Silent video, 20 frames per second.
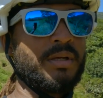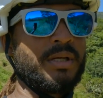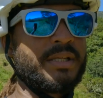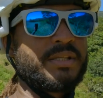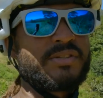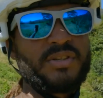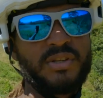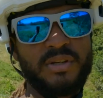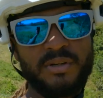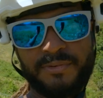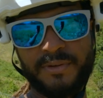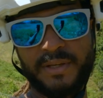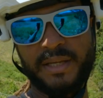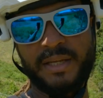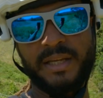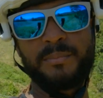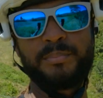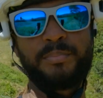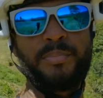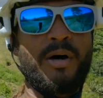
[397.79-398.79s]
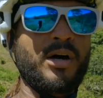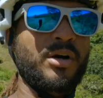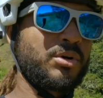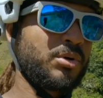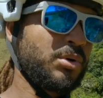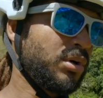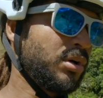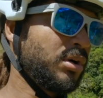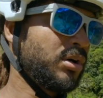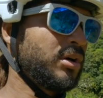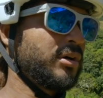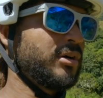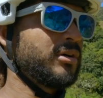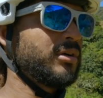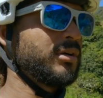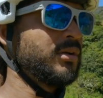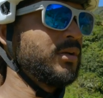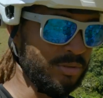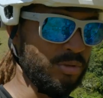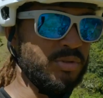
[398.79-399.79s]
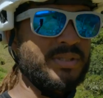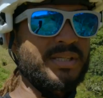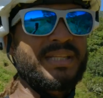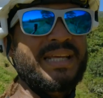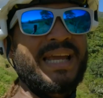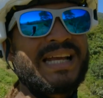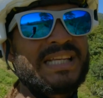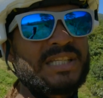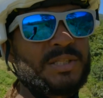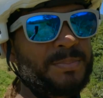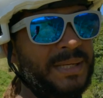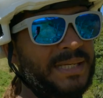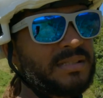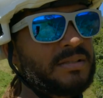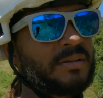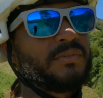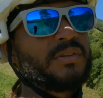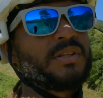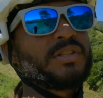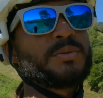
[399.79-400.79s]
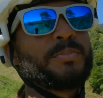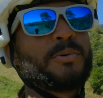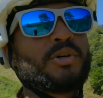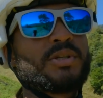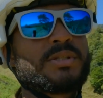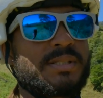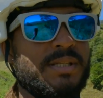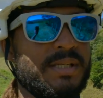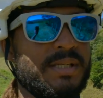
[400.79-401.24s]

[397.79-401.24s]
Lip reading: In surfing and parkour, those are the aspects of the sports